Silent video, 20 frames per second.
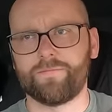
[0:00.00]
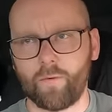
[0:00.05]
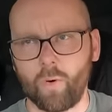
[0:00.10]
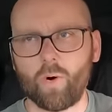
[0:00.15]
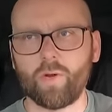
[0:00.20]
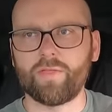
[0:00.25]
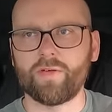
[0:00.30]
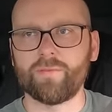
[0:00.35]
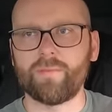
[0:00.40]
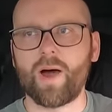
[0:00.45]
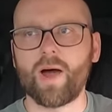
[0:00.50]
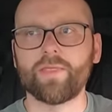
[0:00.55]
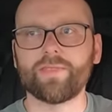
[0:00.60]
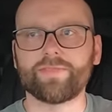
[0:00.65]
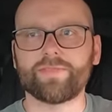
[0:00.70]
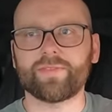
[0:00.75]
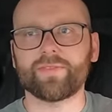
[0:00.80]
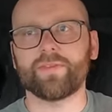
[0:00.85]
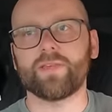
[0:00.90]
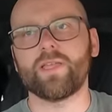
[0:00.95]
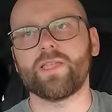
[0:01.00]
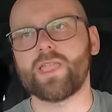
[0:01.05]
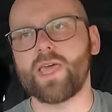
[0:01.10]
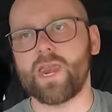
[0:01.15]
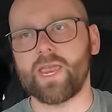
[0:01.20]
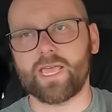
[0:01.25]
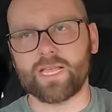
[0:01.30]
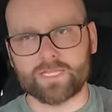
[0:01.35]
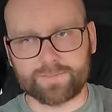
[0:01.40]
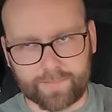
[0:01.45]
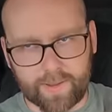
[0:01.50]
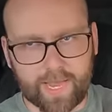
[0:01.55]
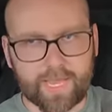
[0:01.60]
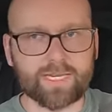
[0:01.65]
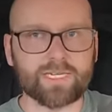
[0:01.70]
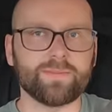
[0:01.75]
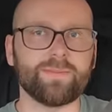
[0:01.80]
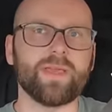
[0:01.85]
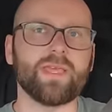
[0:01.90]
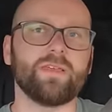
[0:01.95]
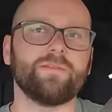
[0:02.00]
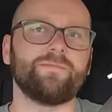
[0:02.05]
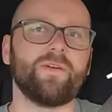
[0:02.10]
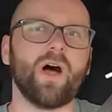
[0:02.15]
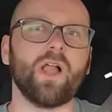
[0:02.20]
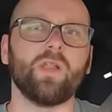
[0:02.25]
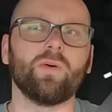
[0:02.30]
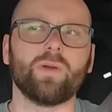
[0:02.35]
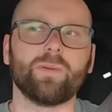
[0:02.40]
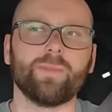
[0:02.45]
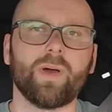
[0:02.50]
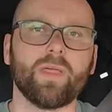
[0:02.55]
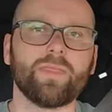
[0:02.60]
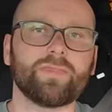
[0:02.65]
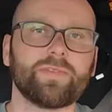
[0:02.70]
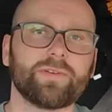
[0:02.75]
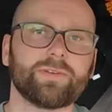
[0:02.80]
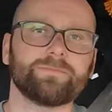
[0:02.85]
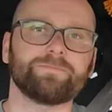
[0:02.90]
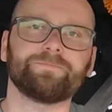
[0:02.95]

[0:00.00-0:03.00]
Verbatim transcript: for the month, and then it gets paid to me the following month.